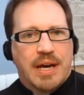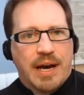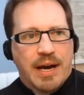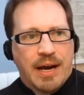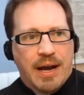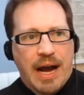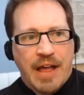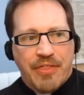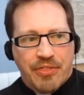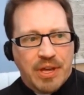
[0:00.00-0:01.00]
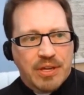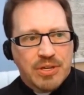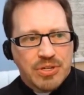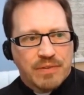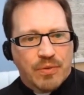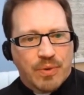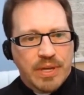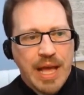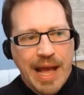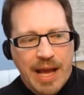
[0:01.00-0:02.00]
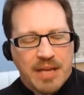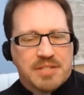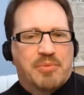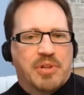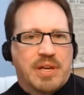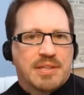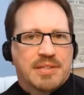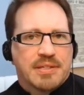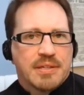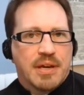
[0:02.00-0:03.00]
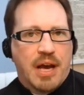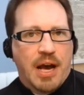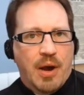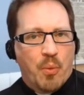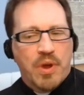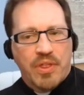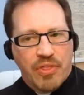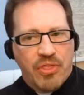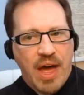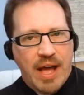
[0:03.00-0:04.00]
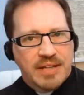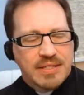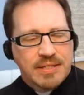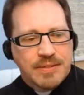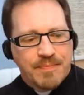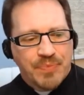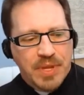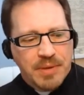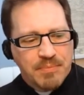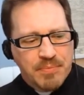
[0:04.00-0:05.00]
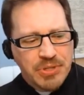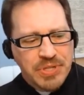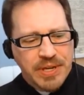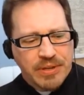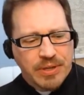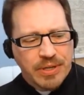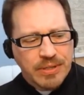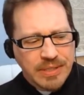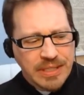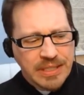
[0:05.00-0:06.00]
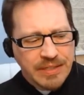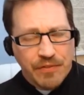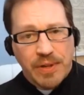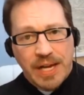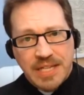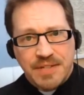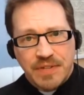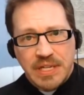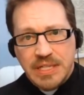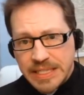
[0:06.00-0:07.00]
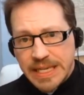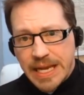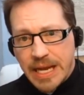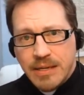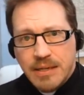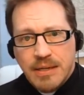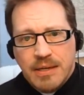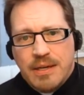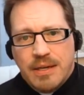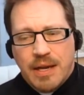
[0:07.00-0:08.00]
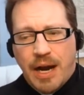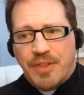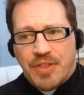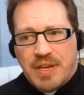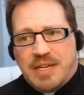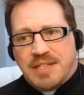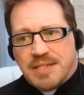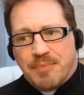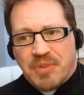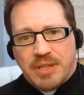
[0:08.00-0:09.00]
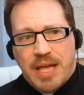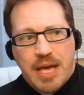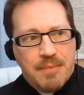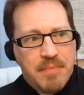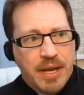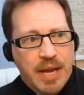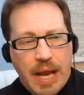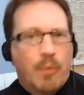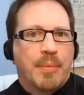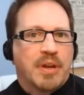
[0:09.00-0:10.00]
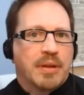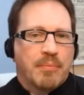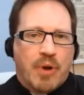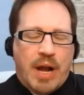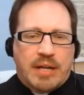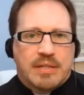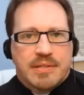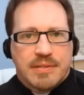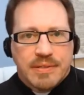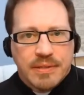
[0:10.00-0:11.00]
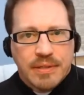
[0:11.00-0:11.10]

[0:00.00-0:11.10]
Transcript: I think chivalry has a place with that particular philosophy today. I think it's something that men and women can practice.